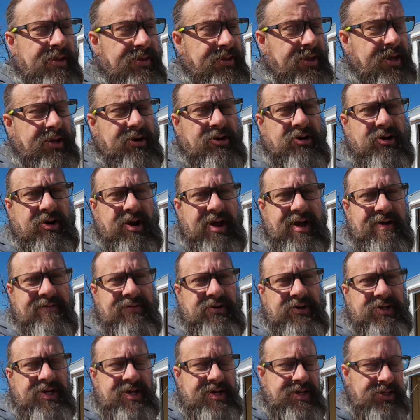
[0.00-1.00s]
that aren't
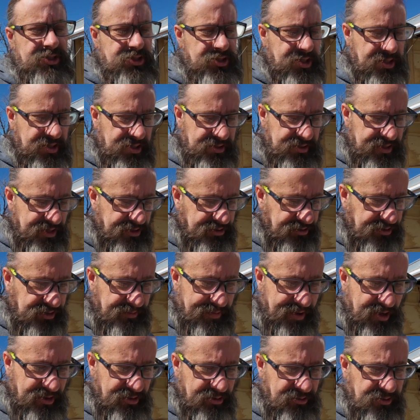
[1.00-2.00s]
advertised, she can tell us
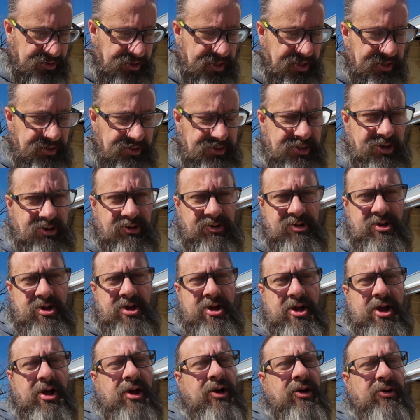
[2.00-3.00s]
about those things. So
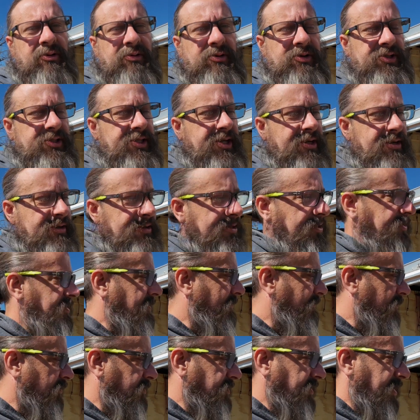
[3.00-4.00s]
we're just going to, this is the
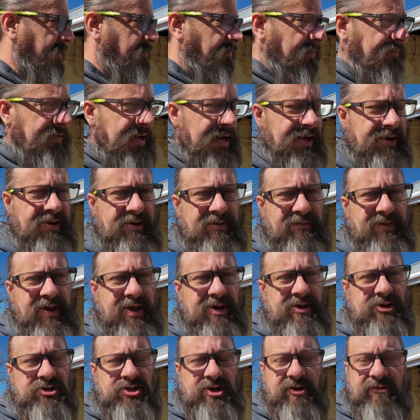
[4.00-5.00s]
first thing we've taken
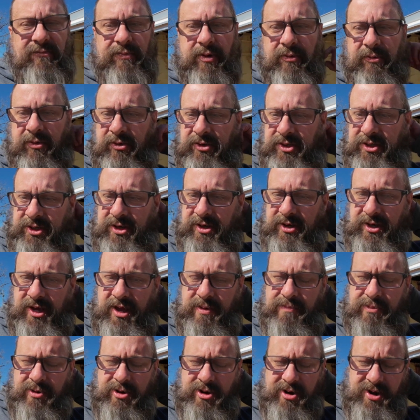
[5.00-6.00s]
advantage of, but we're just going to
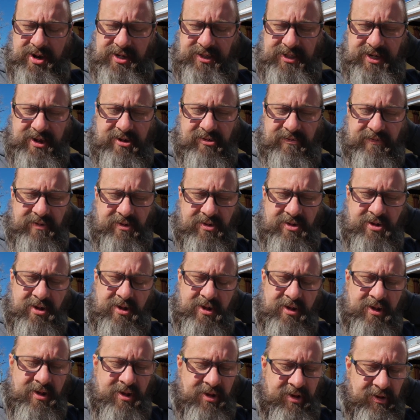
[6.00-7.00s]
keep our eyes out
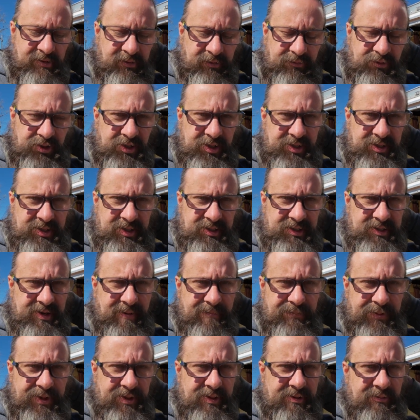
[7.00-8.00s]
if she sees
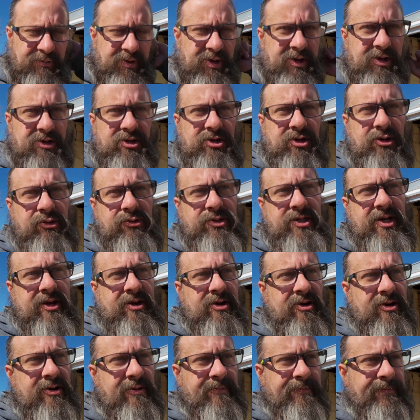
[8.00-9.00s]
something that we could use
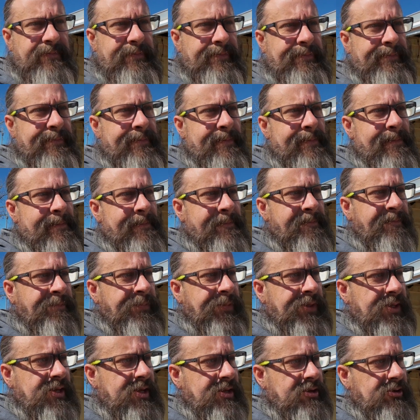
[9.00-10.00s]
here
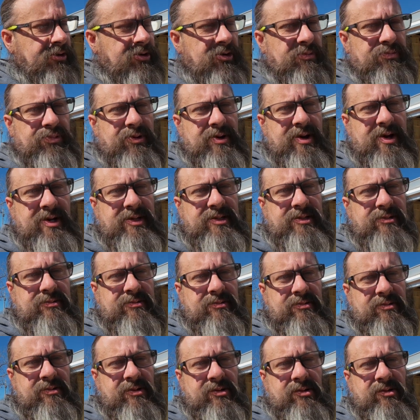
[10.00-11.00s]
at a good price,
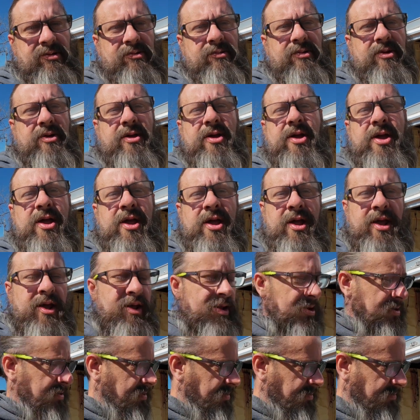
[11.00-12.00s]
well,
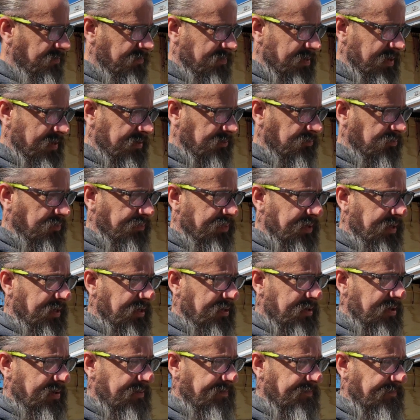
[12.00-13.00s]
might as well pick
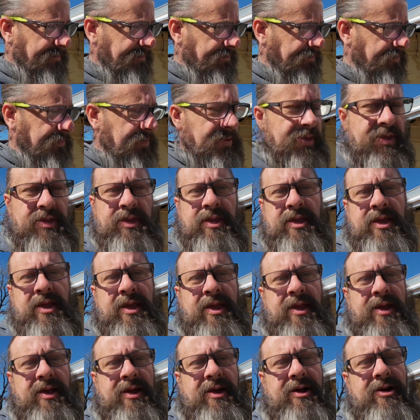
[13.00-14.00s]
it up.
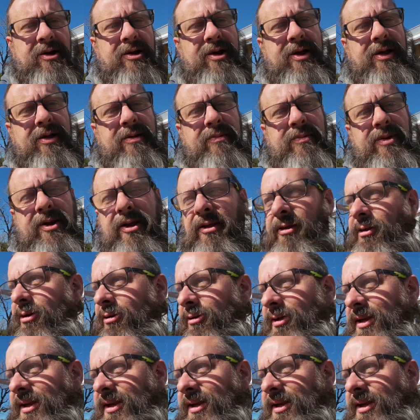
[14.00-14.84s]
All right, I'm gonna unload